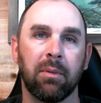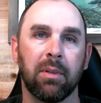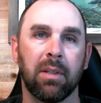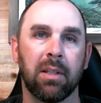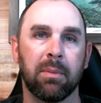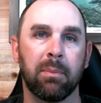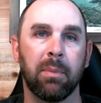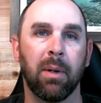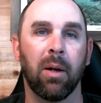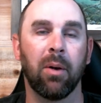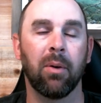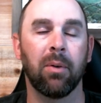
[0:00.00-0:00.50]
with this
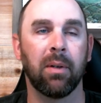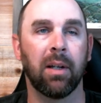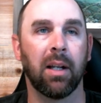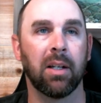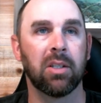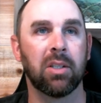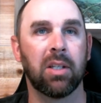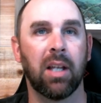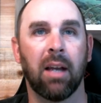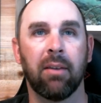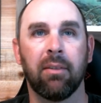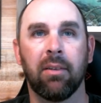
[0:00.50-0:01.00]
boat, and I
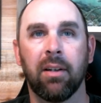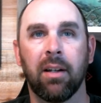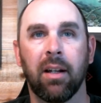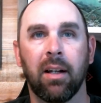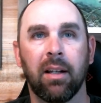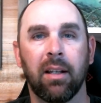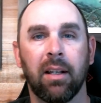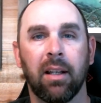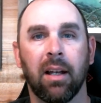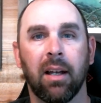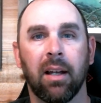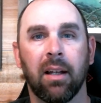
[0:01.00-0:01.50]
just haven't done
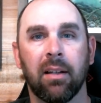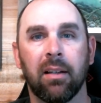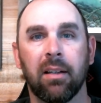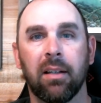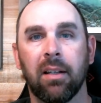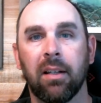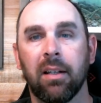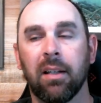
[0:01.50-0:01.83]
it yet.